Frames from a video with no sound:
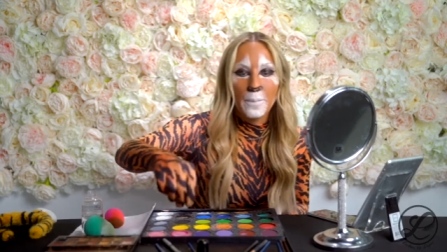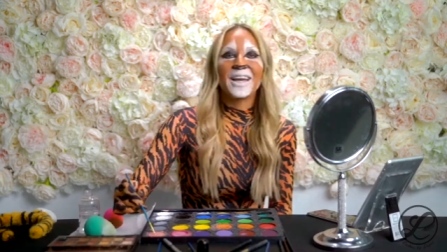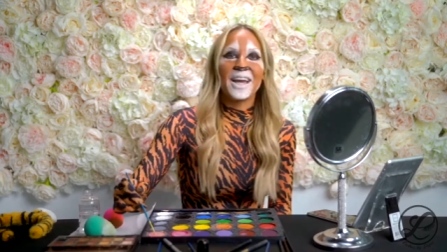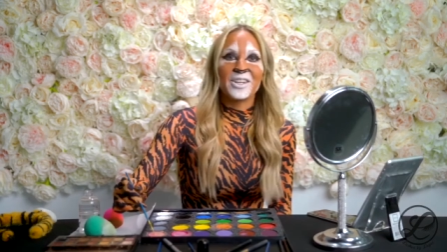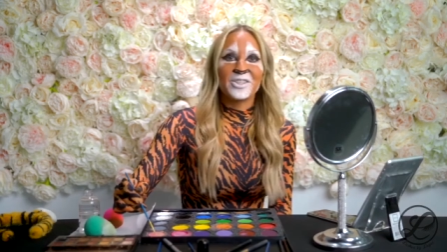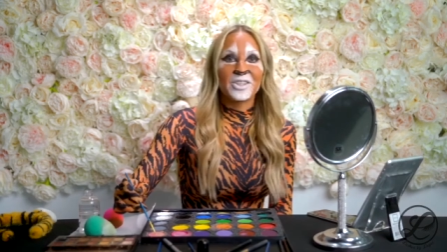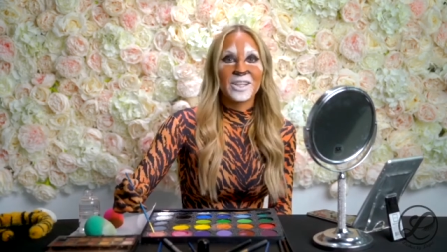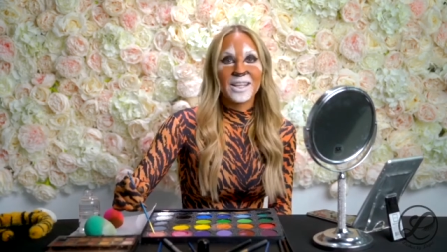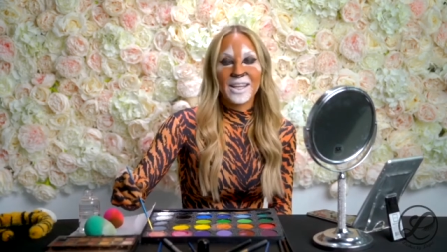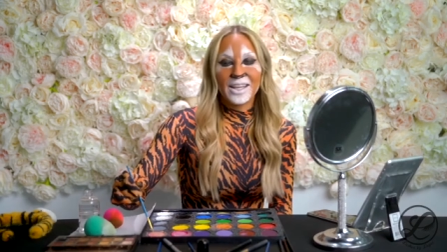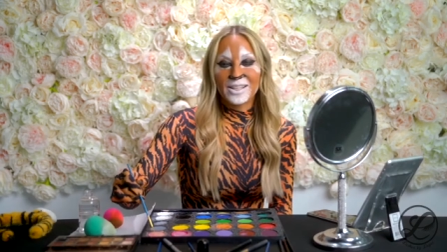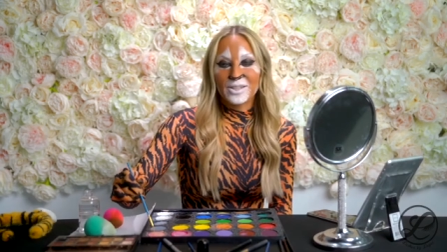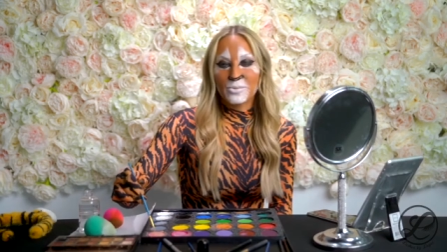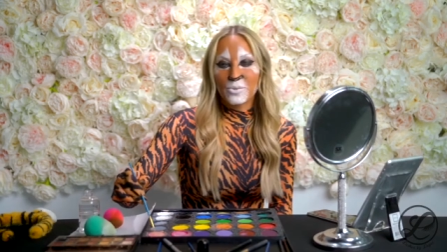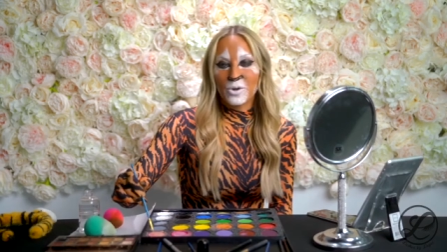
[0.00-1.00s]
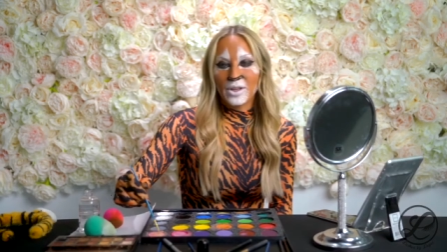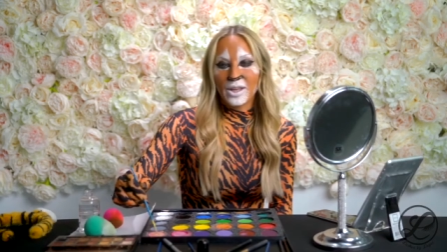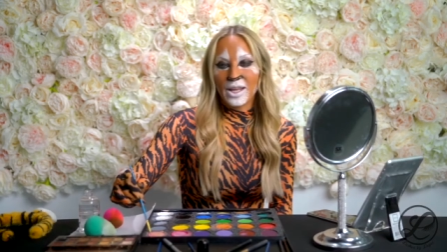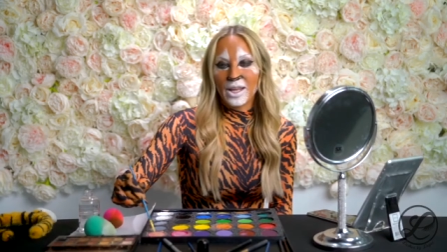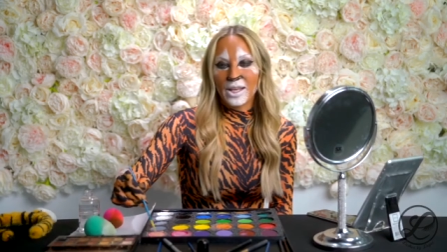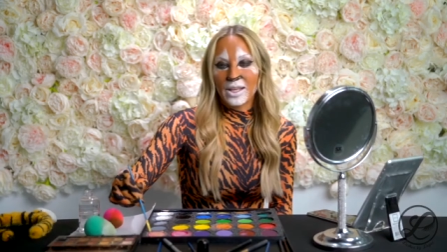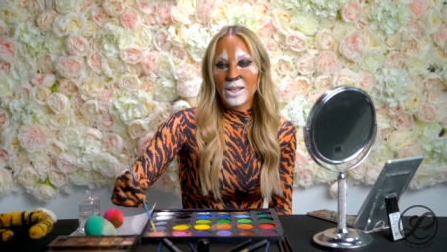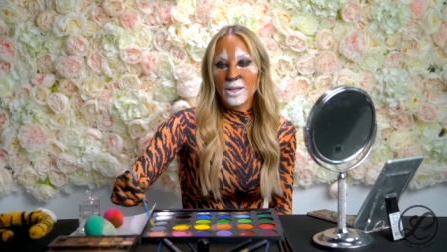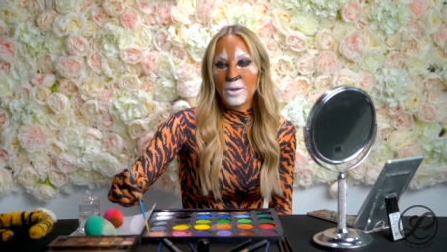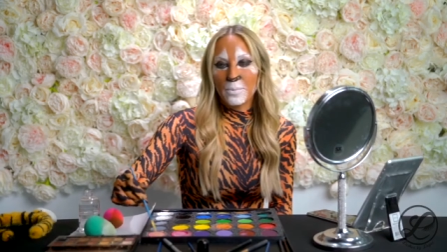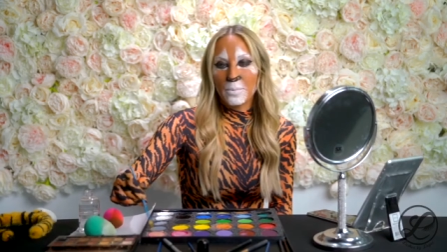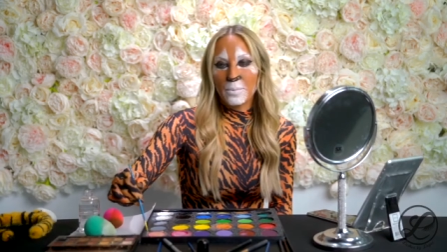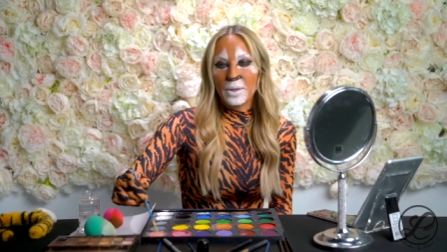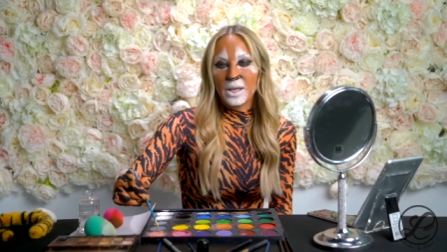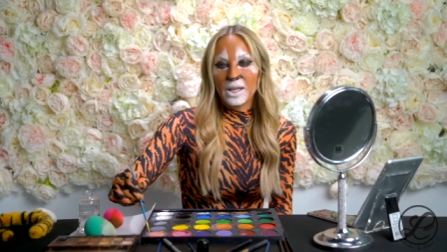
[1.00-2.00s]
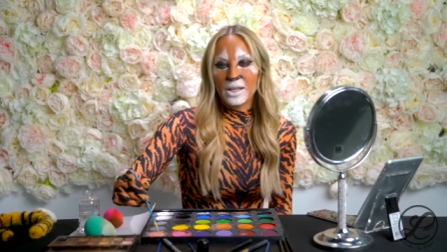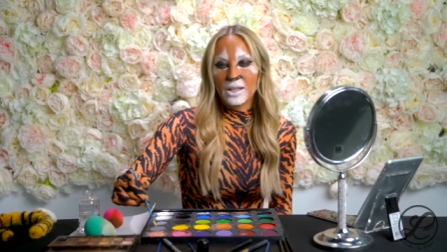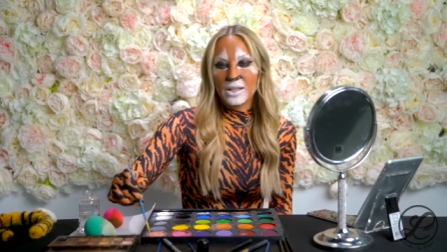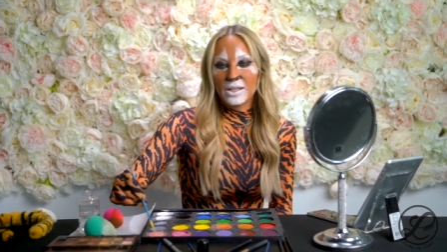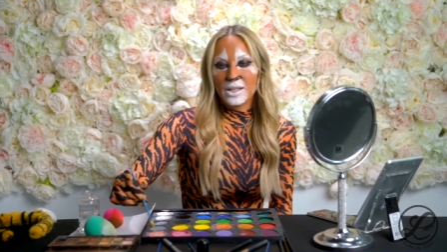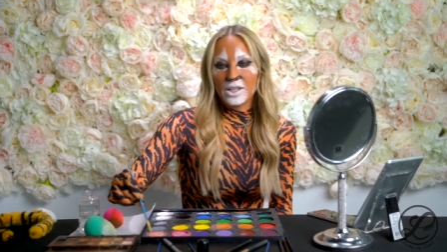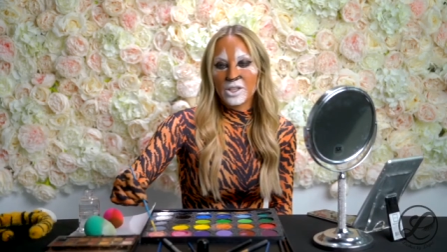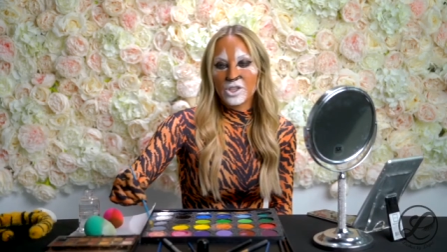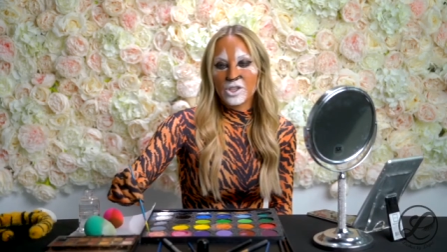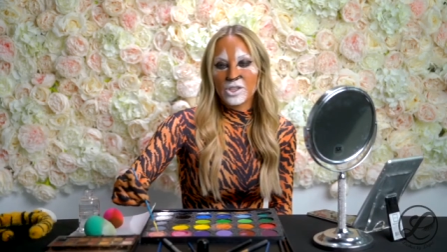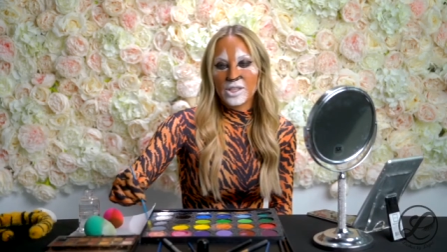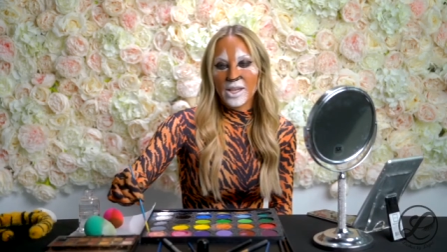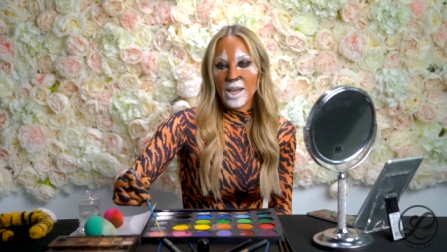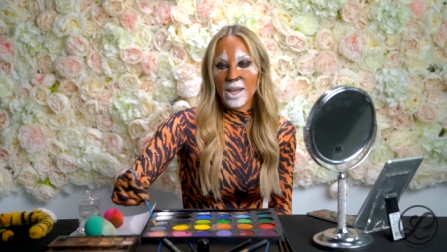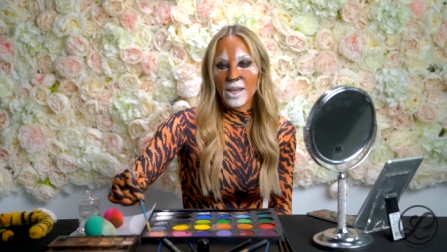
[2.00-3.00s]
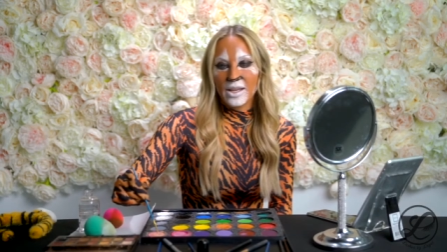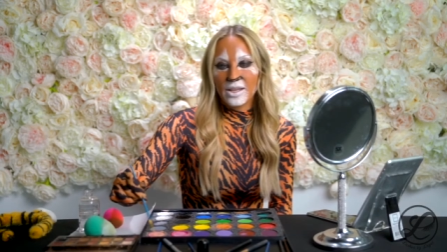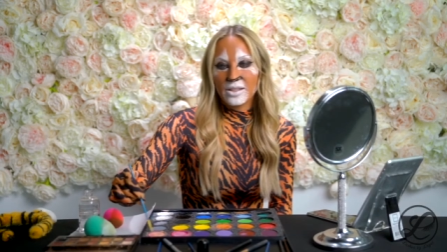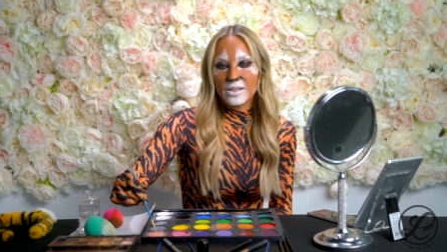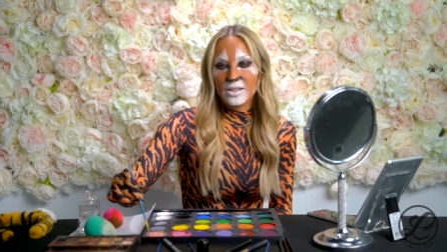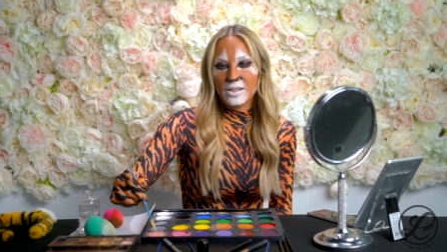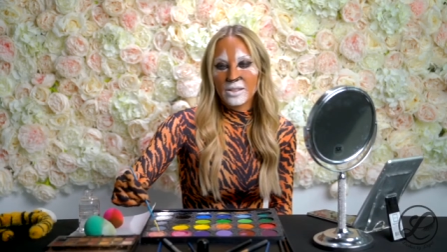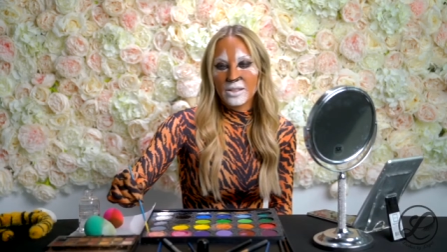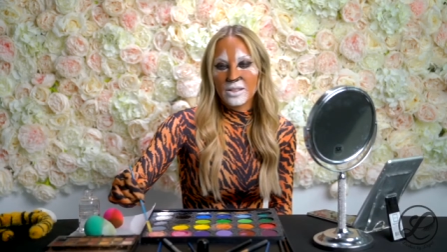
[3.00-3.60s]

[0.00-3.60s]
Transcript: Actually, it's more like pinkish tan.